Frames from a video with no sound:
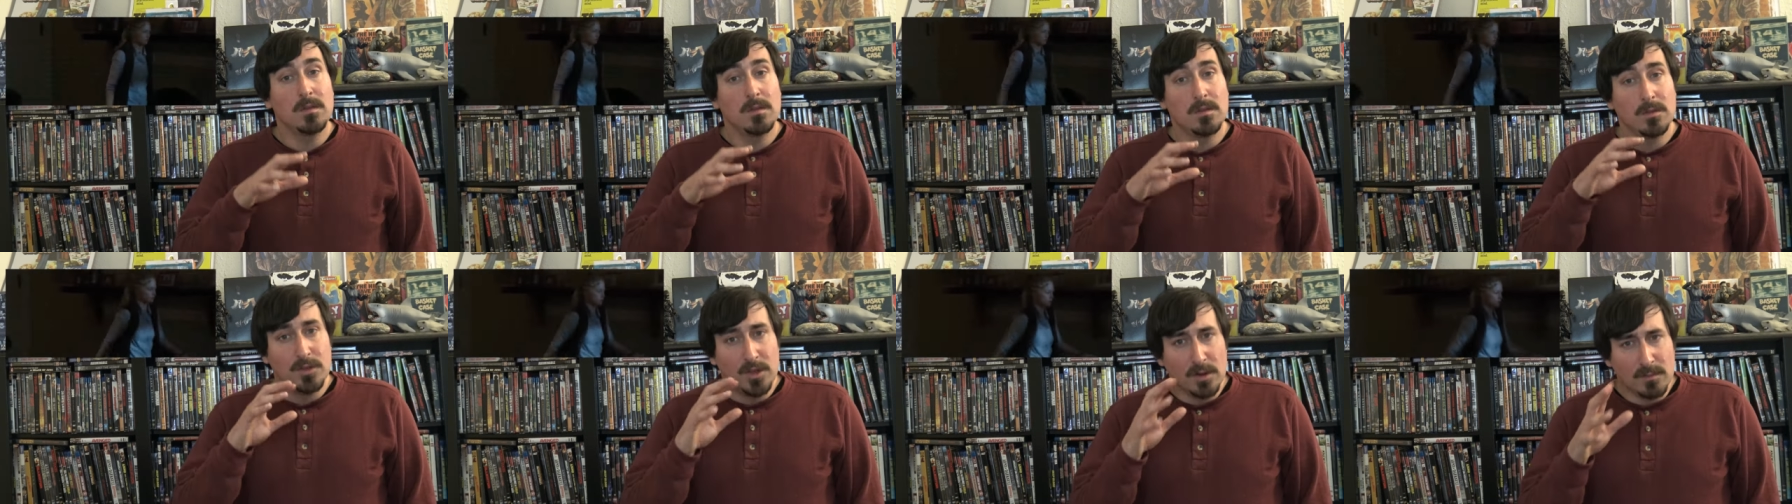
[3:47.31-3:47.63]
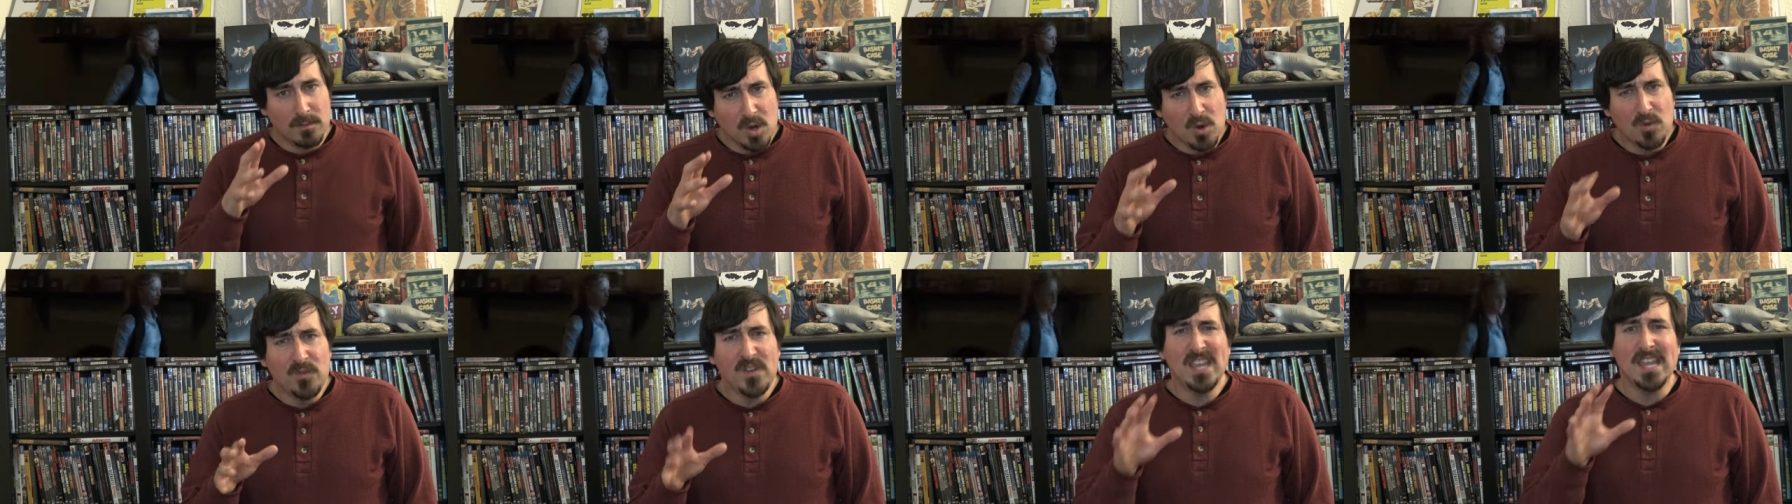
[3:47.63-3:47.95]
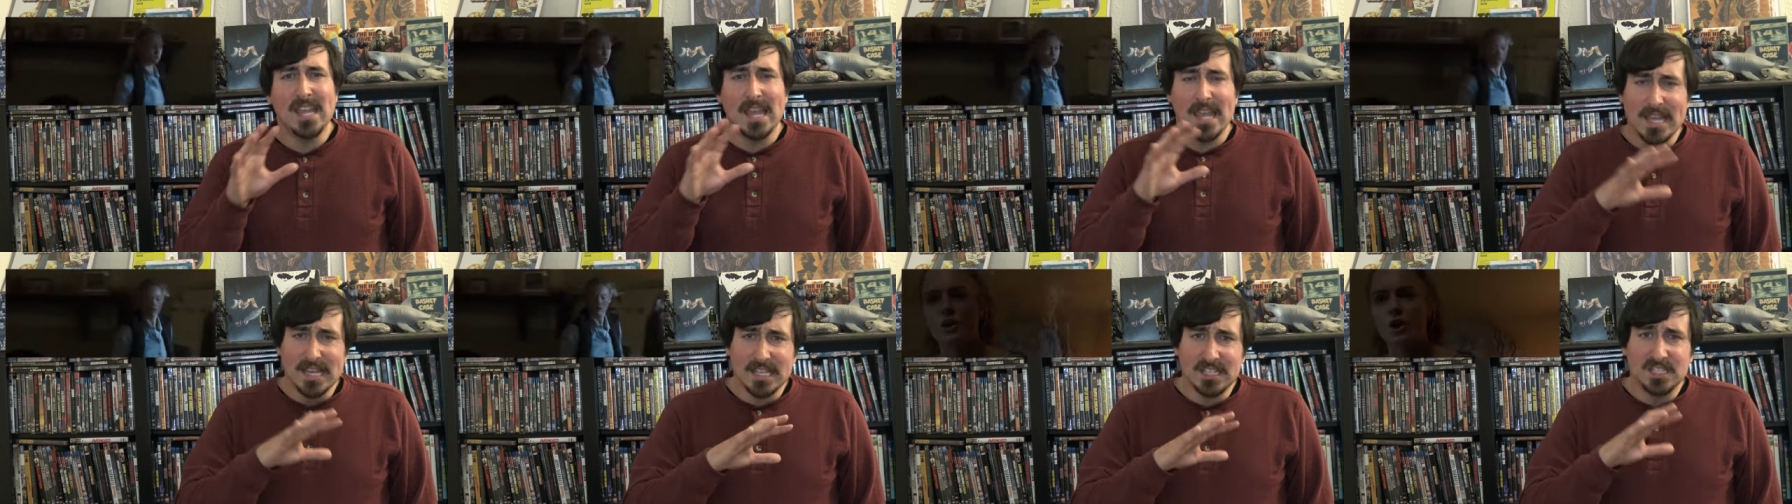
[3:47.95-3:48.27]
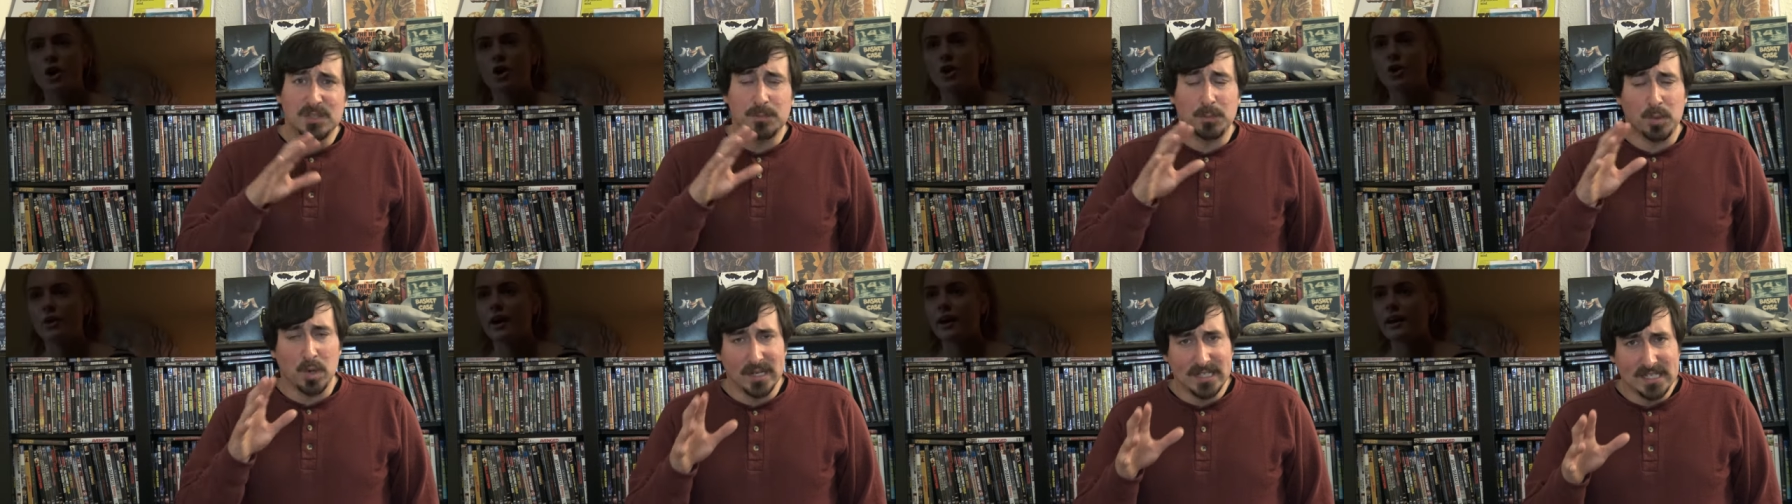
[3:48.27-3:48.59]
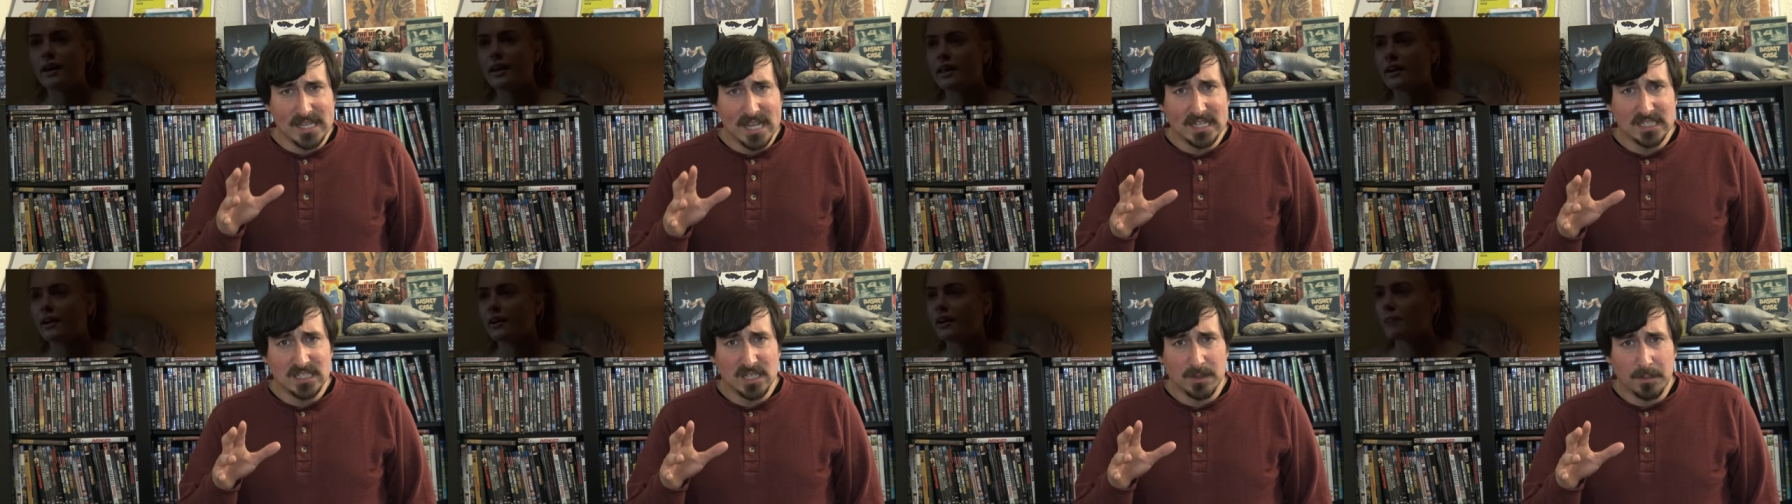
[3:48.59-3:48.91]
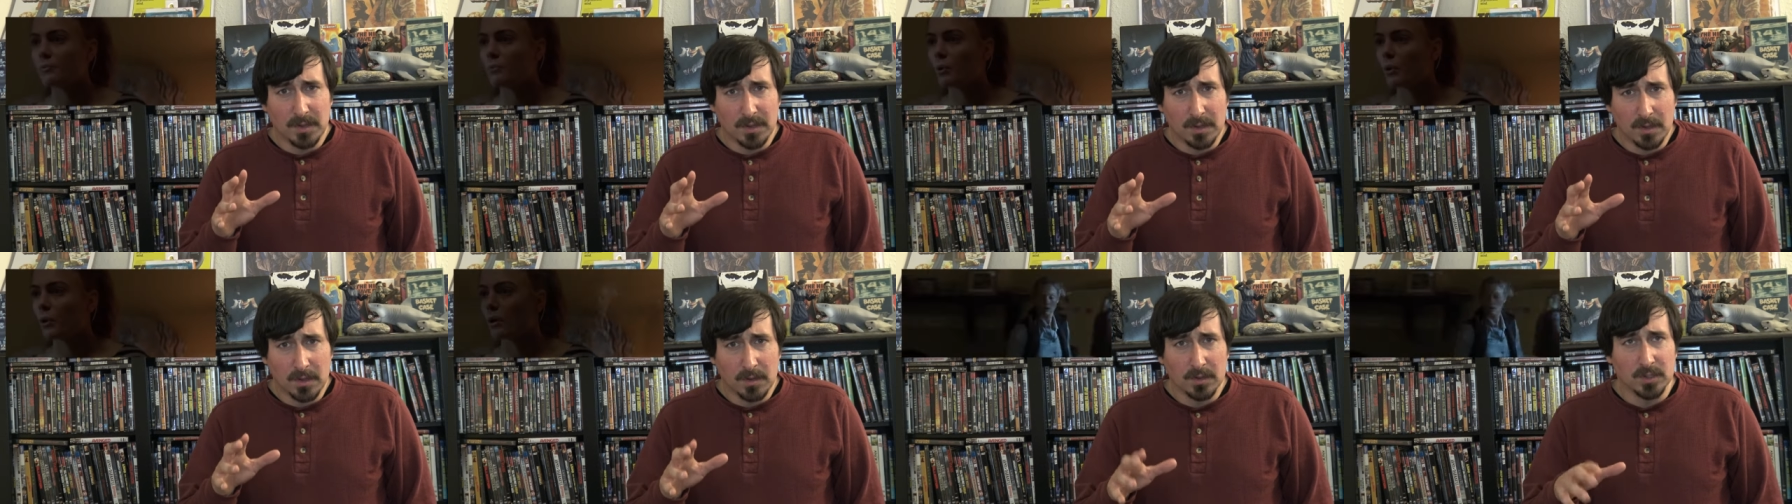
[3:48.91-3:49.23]
The movie is
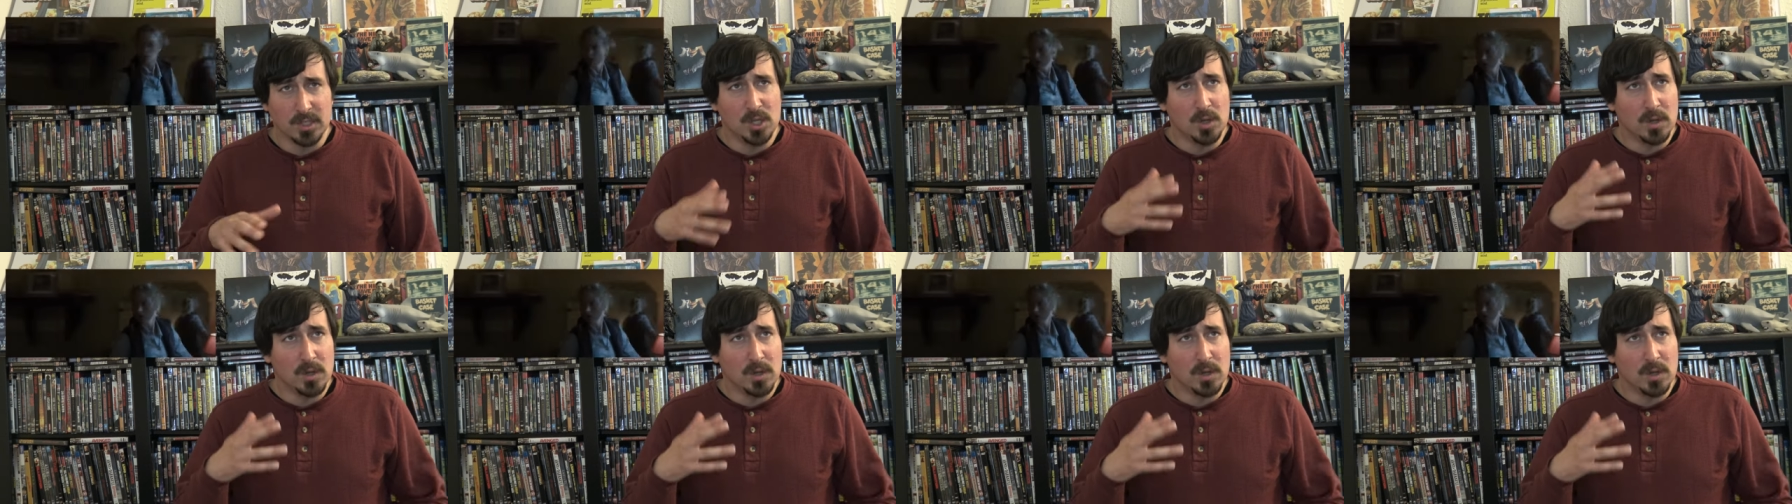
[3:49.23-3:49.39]
predictable,